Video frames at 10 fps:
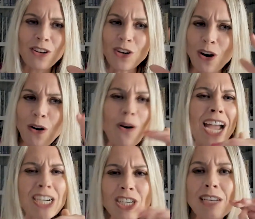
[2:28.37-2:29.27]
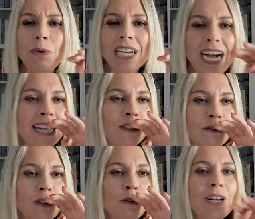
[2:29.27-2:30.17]
No, actually we kind
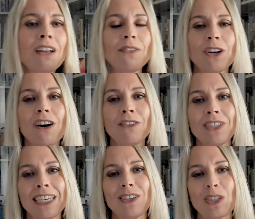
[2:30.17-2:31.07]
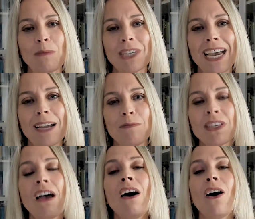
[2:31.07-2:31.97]
of agree on the content sometimes.